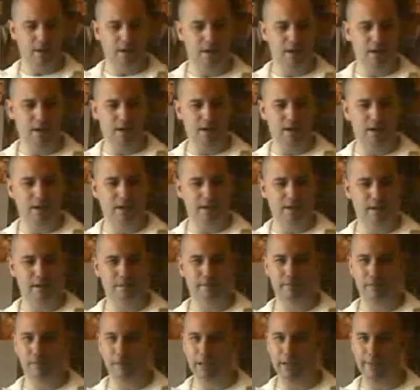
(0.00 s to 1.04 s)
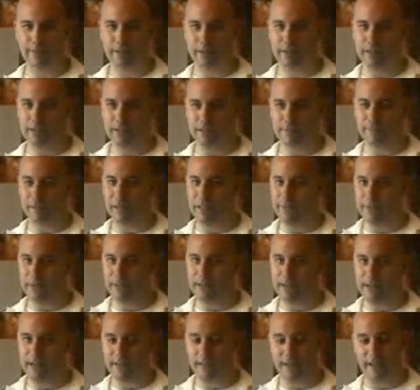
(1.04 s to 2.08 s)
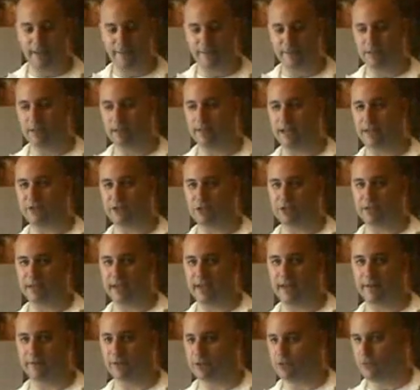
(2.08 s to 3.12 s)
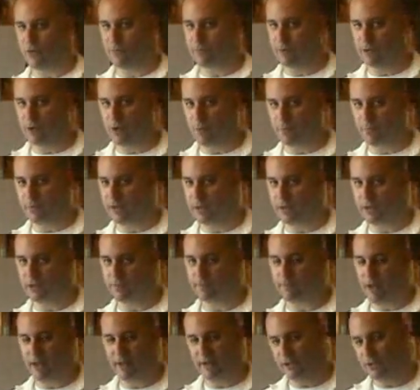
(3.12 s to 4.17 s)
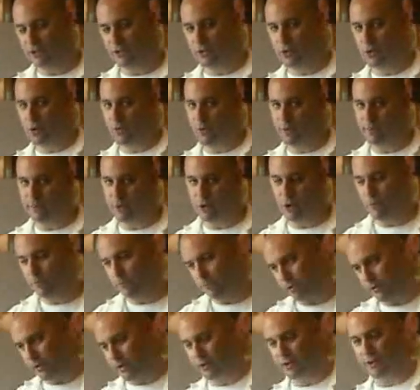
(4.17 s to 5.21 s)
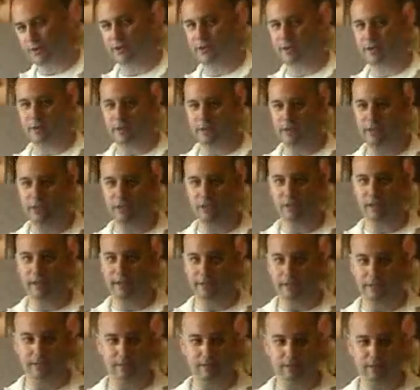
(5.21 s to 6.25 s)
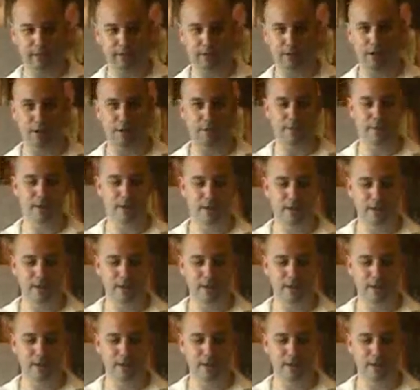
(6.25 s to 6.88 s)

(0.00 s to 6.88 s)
Believe it or not, canvas is not just canvas. Rip it open and just buy it in the store. Rip it open, put it on your easel, and go.